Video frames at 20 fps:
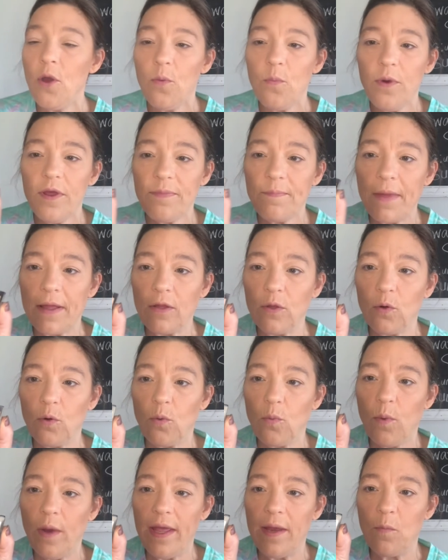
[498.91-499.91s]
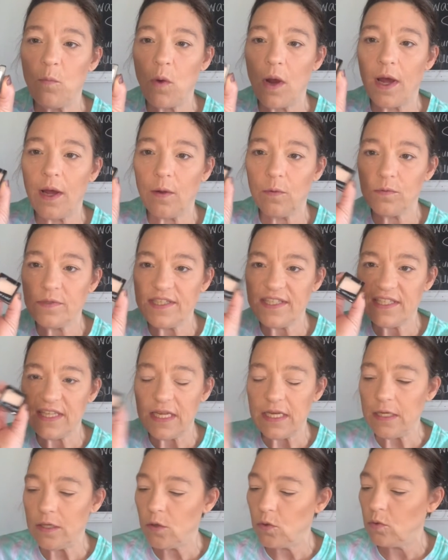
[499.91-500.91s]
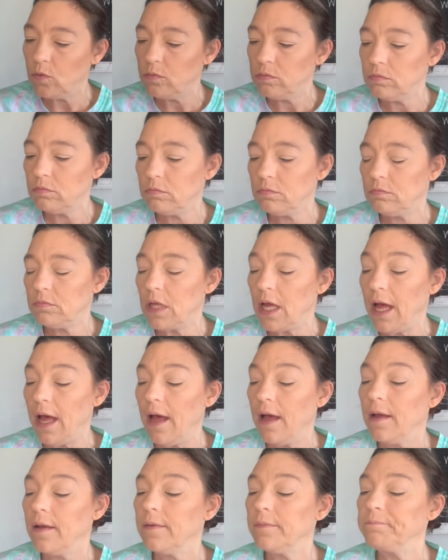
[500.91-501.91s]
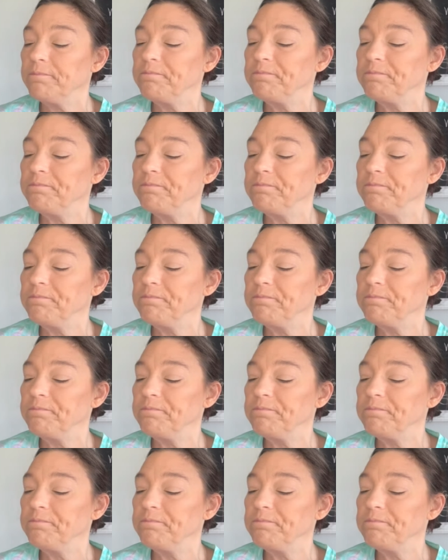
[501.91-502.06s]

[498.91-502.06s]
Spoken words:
with my little Wet n Wild single. I